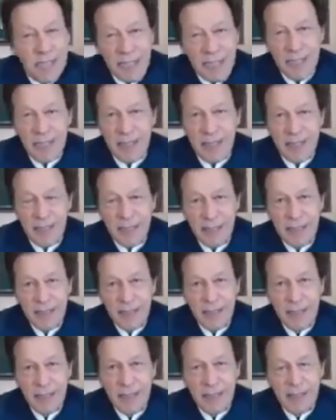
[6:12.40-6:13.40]
and
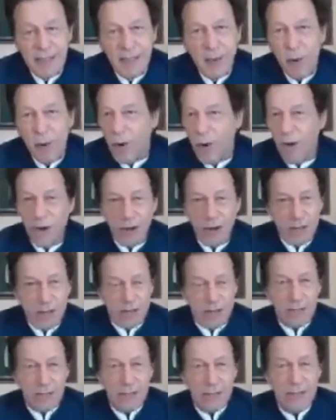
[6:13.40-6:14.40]
justice.
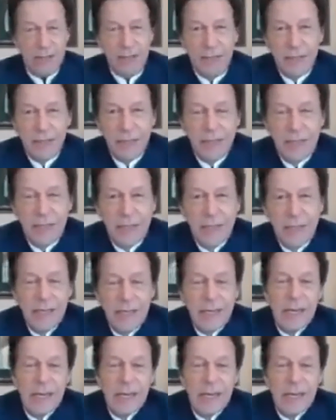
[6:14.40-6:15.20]
All religions.